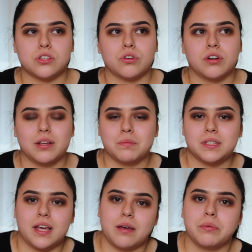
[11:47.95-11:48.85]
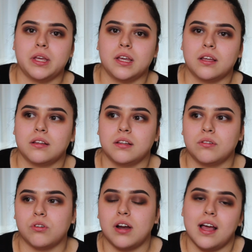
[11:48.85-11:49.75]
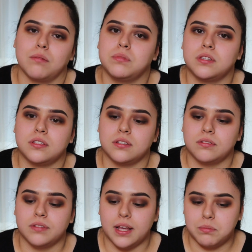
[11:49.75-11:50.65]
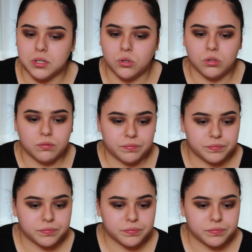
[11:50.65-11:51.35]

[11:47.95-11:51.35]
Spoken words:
So her name is Abby or Absicle.